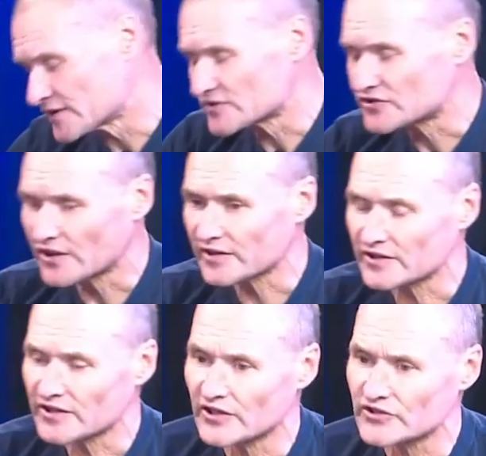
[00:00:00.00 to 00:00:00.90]

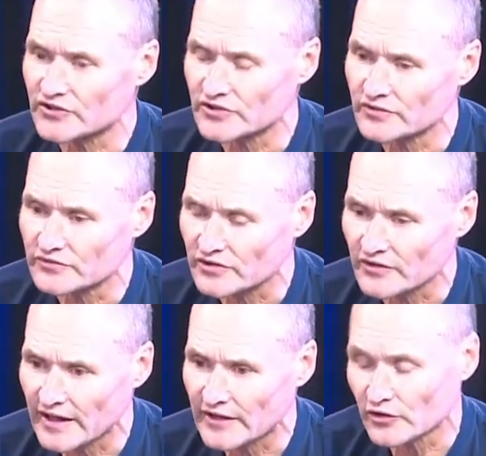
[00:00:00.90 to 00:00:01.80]
instructor goes to
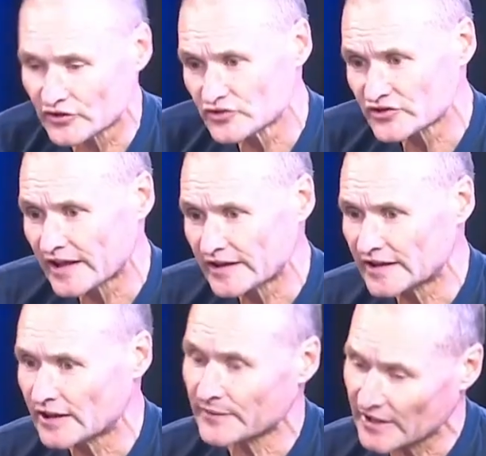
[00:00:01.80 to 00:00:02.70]
Raya, look, you stay
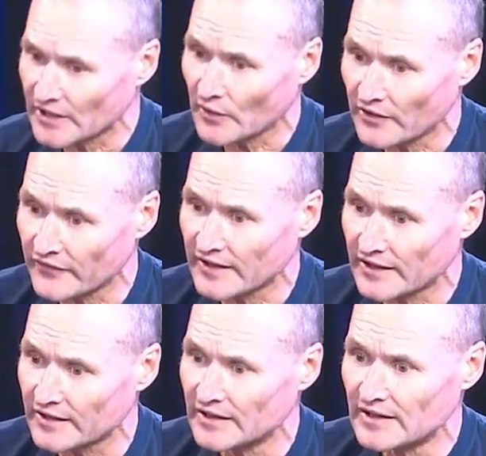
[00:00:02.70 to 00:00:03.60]
here, I'm going to go over
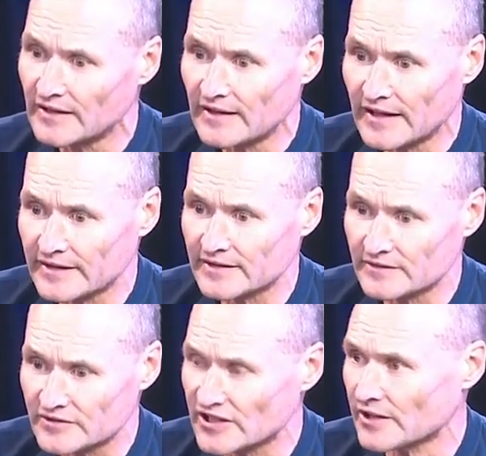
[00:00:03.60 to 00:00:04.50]
there
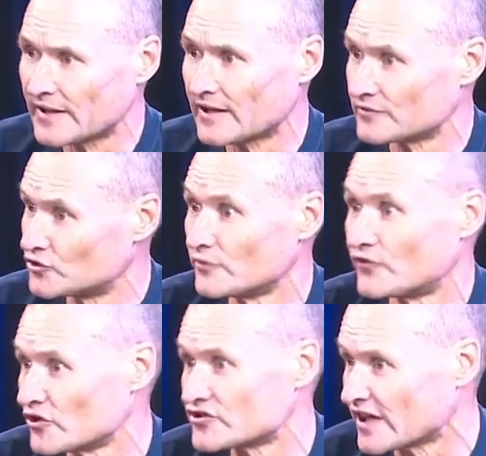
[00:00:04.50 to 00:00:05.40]
and check them out, do
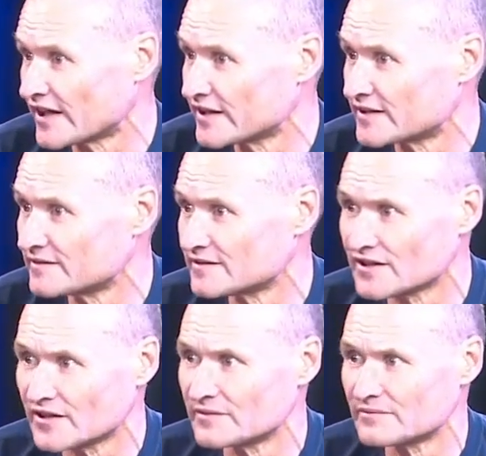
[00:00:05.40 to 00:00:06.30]
first aid,
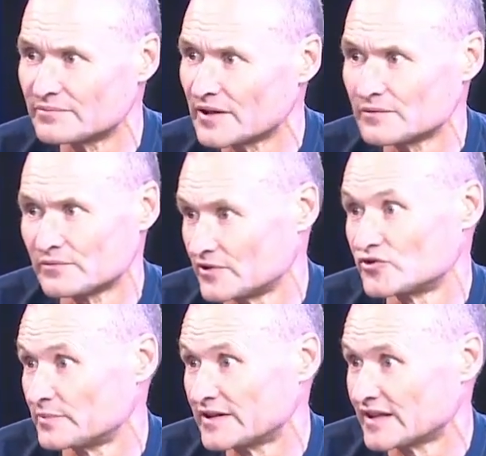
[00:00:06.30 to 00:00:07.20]
but we
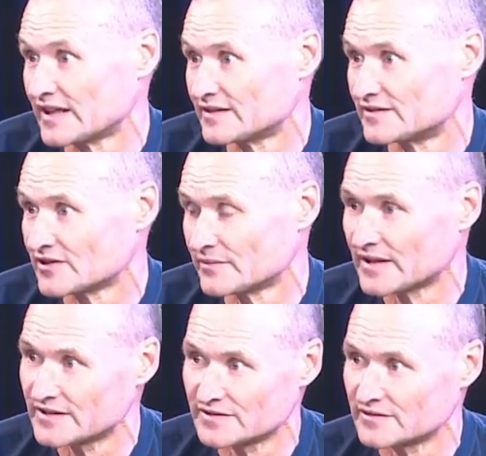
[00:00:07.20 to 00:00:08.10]
should be dead, so
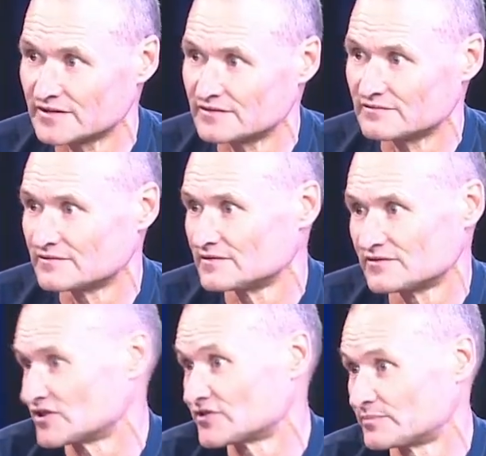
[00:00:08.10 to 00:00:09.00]
basically
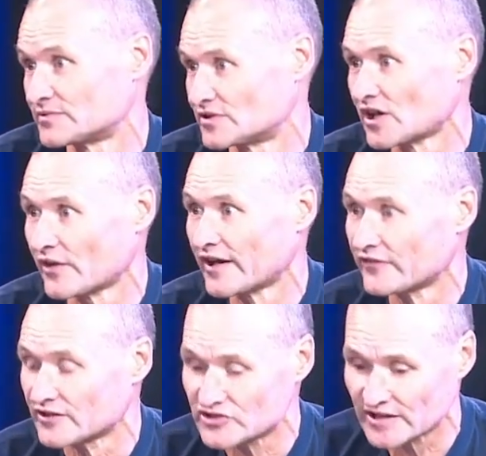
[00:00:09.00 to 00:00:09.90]
just go
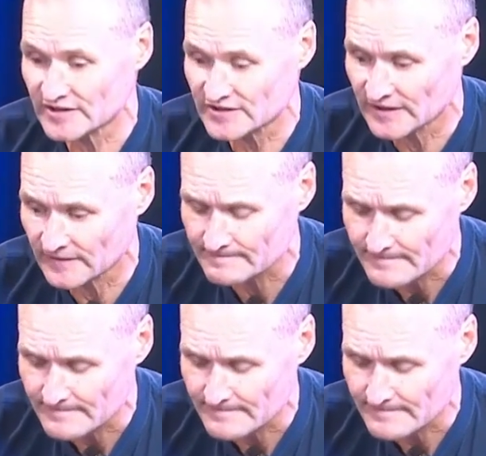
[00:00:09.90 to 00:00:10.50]
over and check us out.